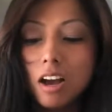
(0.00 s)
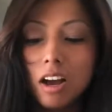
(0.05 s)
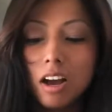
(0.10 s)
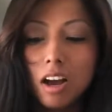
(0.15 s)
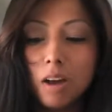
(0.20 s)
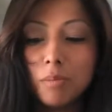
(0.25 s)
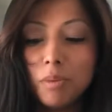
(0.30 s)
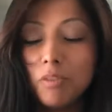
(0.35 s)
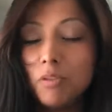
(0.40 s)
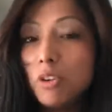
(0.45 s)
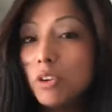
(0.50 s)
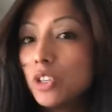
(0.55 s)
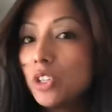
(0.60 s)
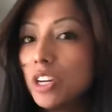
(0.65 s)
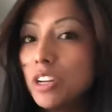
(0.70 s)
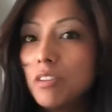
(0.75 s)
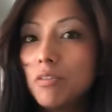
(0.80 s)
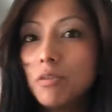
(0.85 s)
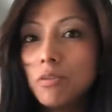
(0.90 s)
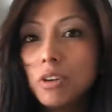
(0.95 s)
If you're
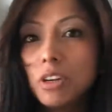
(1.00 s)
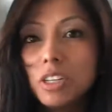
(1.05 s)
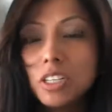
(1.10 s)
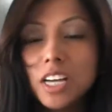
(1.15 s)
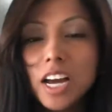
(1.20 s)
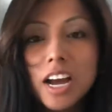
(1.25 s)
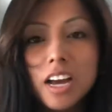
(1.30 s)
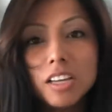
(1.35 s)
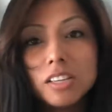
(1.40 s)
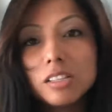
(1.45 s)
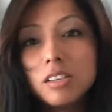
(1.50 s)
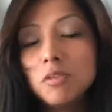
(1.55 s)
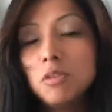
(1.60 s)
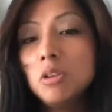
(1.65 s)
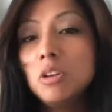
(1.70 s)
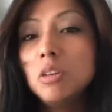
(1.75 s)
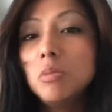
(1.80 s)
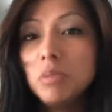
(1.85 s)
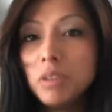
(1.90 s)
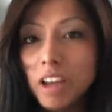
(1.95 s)
studying for a test, if
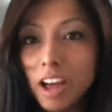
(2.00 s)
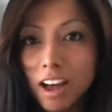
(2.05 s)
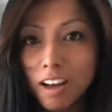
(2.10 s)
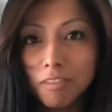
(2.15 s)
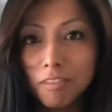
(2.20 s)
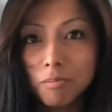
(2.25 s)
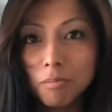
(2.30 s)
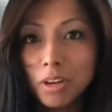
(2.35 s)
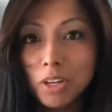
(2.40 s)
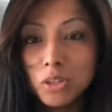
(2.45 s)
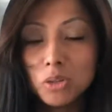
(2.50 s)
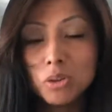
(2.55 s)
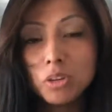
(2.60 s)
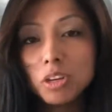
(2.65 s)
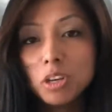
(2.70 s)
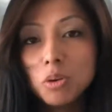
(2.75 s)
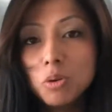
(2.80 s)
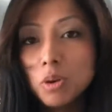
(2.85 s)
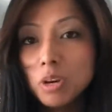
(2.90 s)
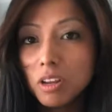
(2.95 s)
you need to have mental
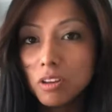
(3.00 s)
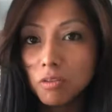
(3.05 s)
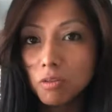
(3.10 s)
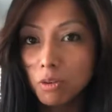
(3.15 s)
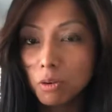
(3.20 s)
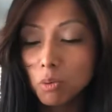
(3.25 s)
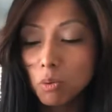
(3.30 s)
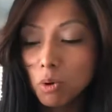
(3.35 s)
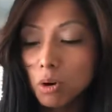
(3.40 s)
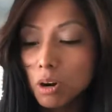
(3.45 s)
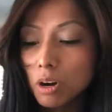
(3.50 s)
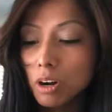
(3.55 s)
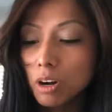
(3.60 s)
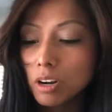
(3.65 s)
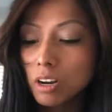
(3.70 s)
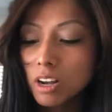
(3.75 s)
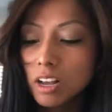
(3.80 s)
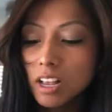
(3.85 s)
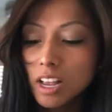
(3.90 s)
acuity for work,